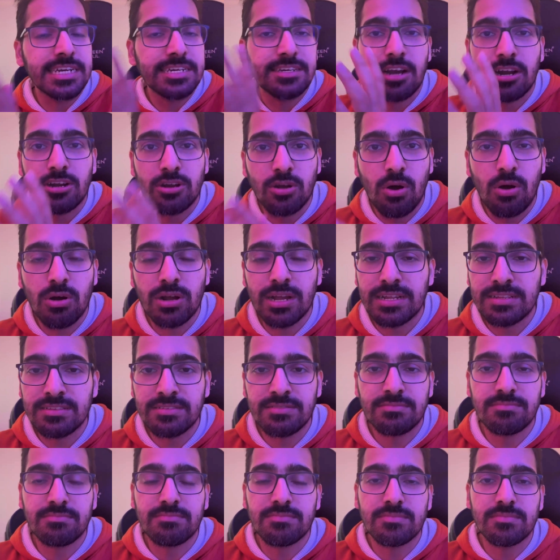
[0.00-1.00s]
Datadog
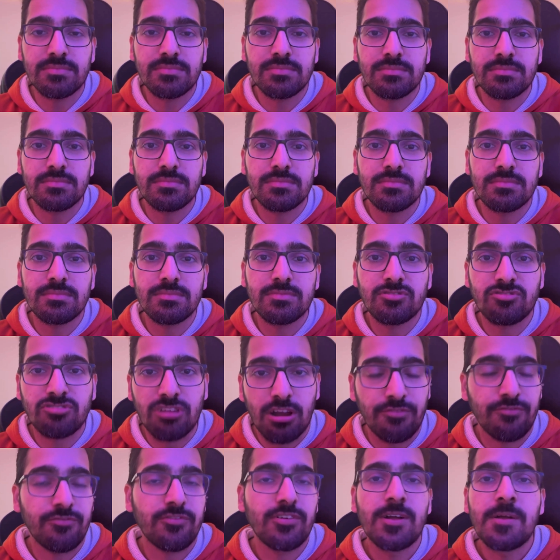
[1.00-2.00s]
and
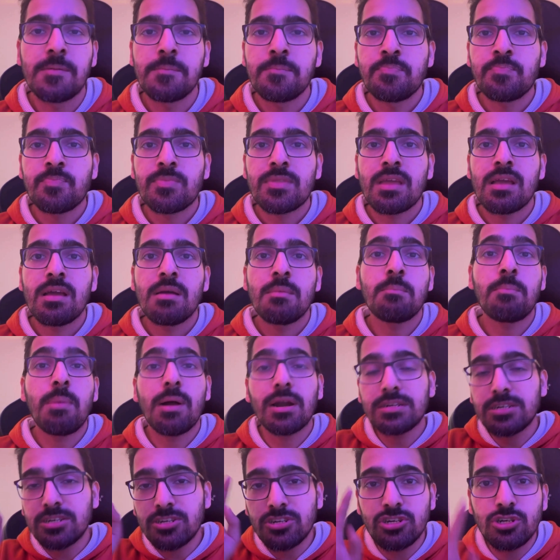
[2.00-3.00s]
stuff.
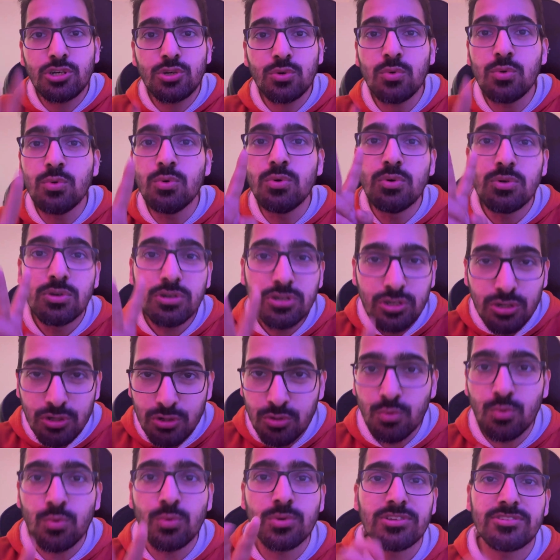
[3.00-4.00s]
But two
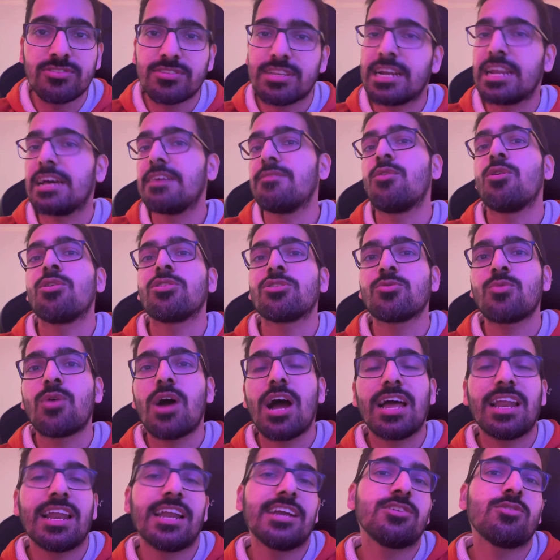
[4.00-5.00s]
tools that I want
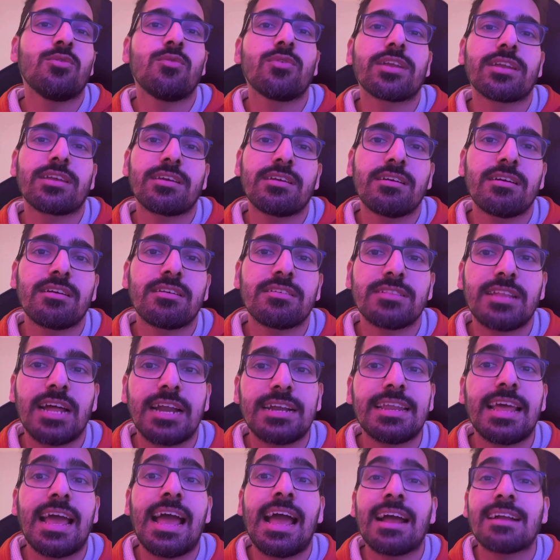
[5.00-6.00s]
to highlight over here
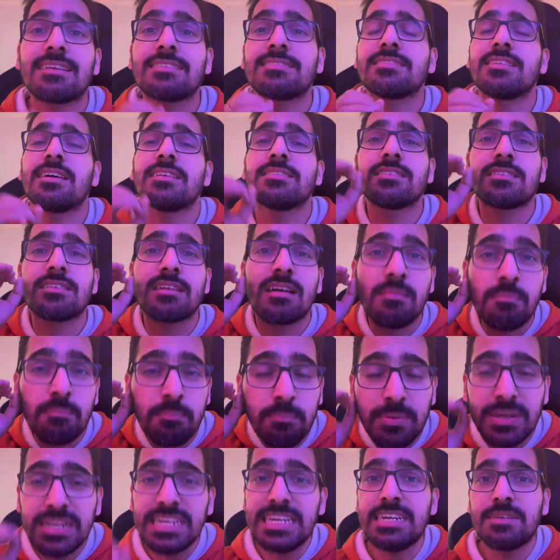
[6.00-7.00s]
that acts as a
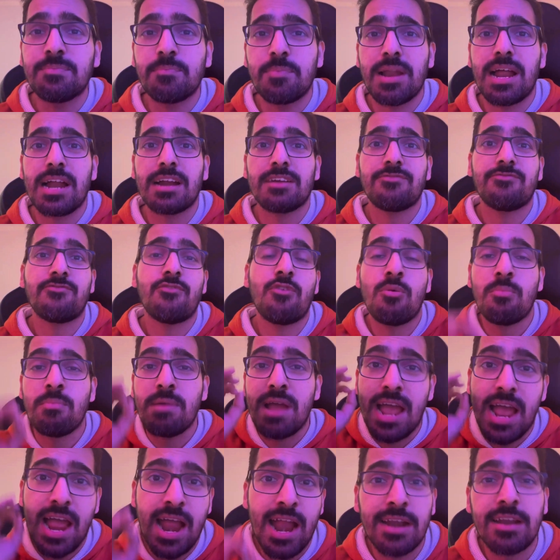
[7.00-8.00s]
complete
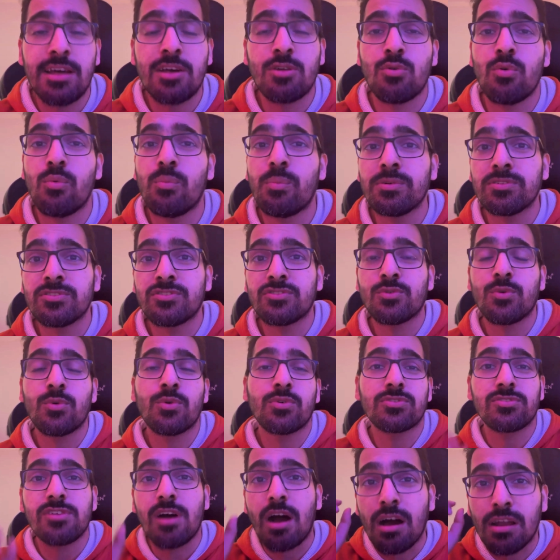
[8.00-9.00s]
platform and are open
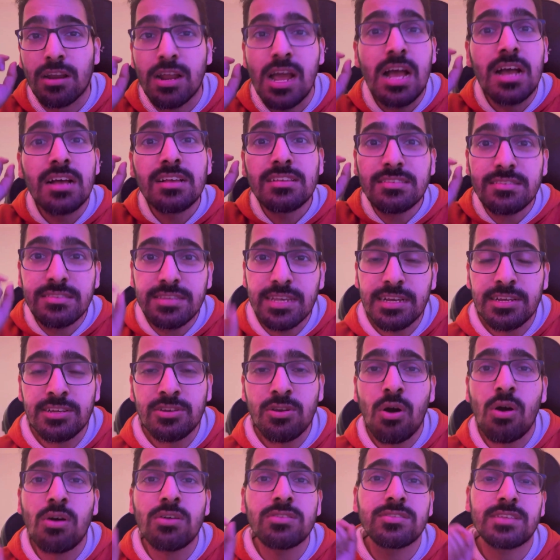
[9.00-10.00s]
source are
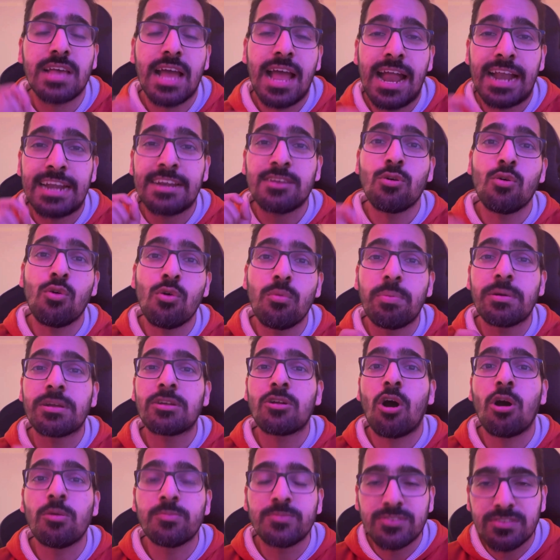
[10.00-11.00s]
Cygnos and
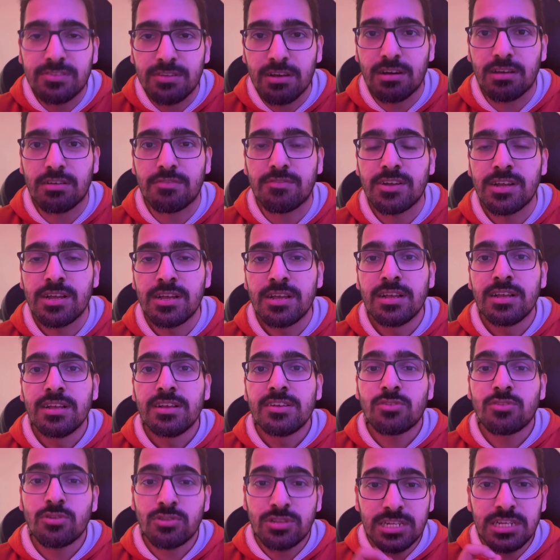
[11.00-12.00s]
OpenObserve.
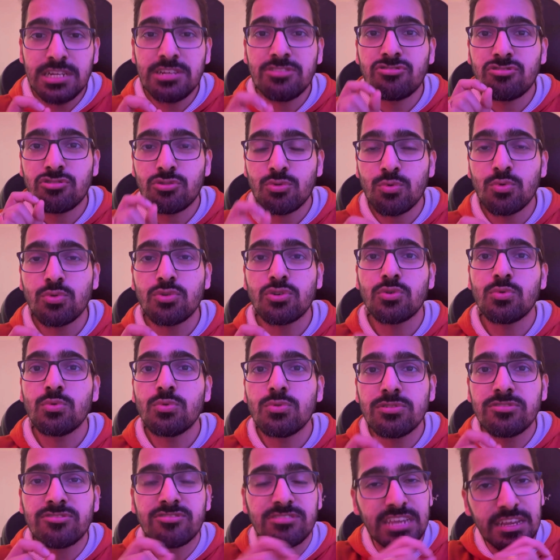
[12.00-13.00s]
So these two
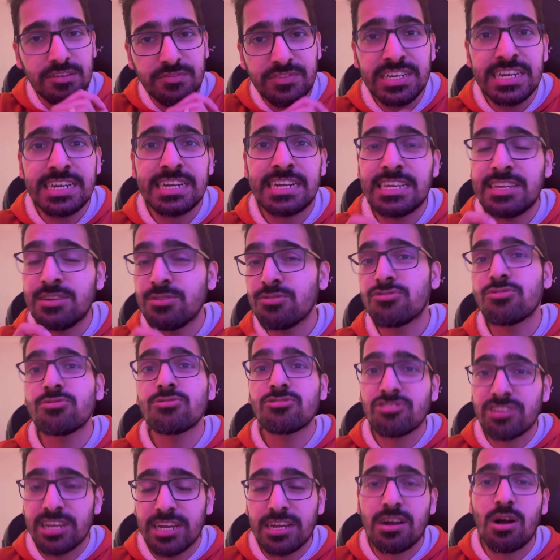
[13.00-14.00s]
tools, definitely you
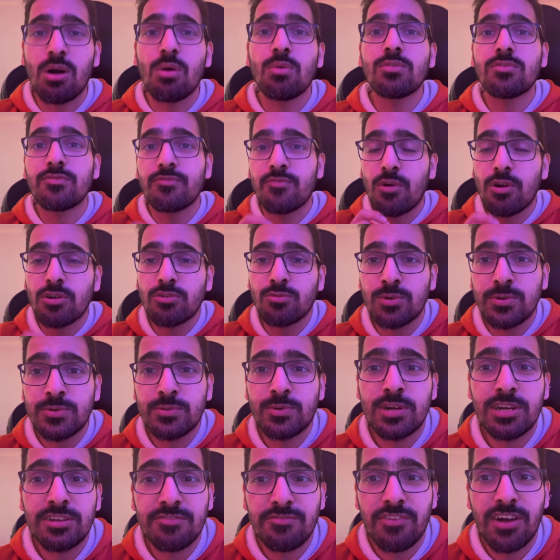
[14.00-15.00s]
should check out for
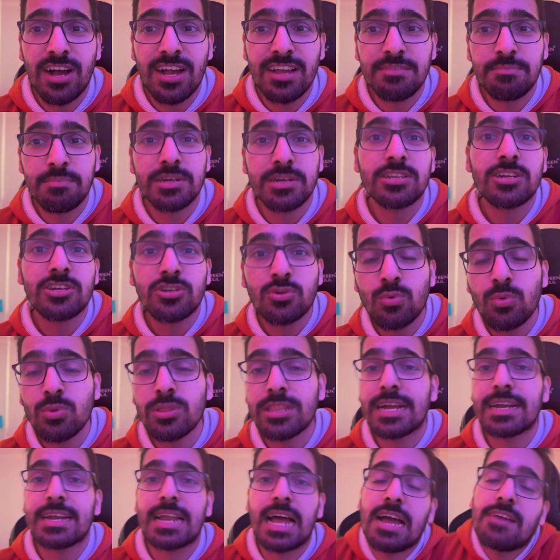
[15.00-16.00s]
2025. But the
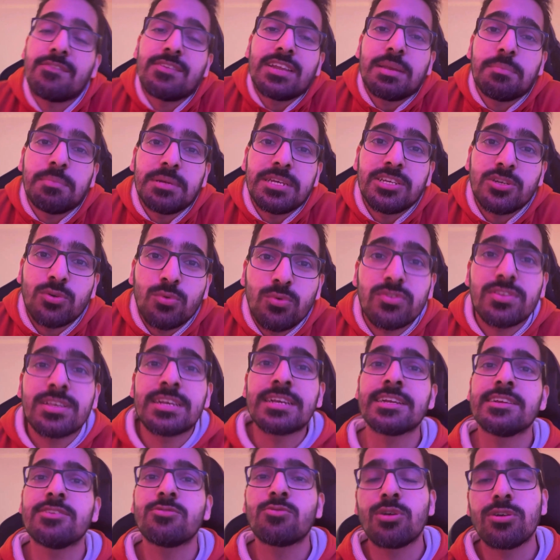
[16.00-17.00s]
tool that I will be
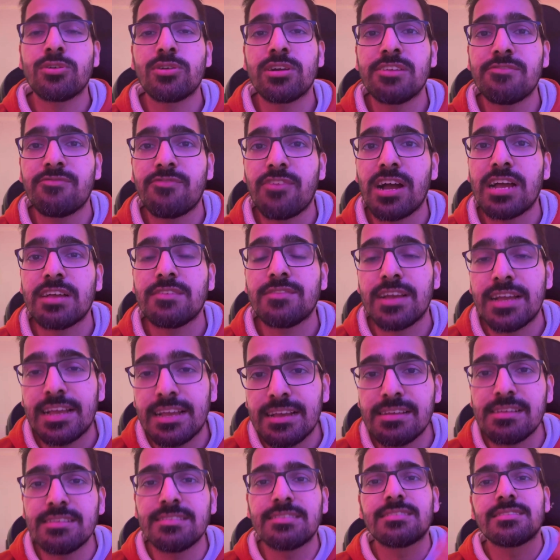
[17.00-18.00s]
using in 2025
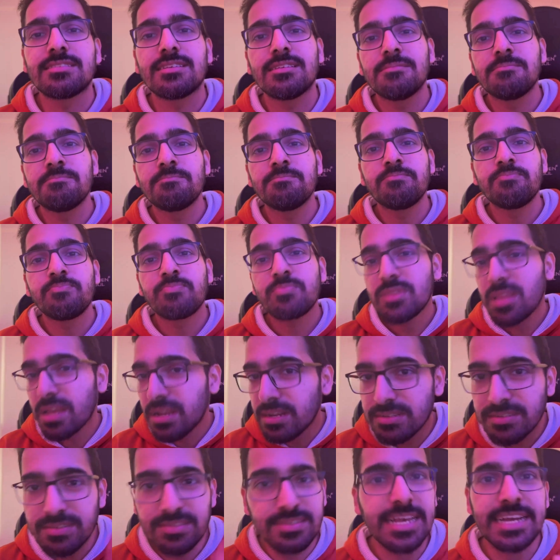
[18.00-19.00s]
is
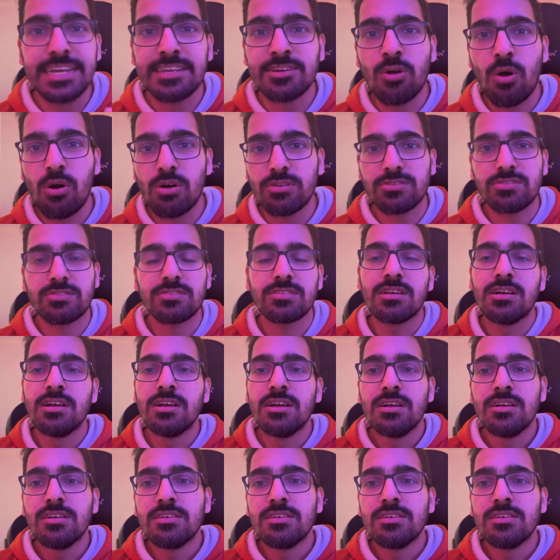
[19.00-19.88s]
Cygnos.